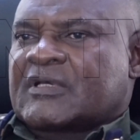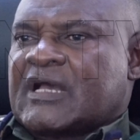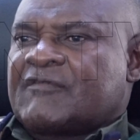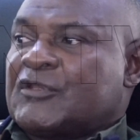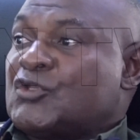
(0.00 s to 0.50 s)

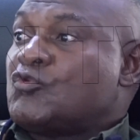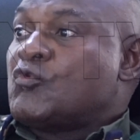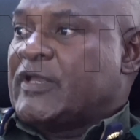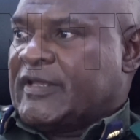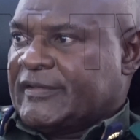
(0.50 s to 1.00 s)
carve a new
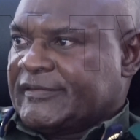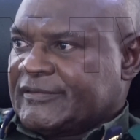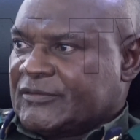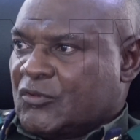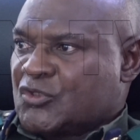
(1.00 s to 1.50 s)
way
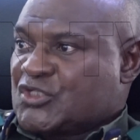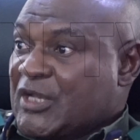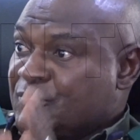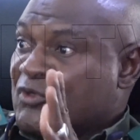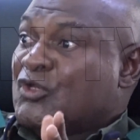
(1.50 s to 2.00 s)
or
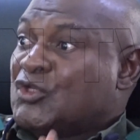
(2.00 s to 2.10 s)
champion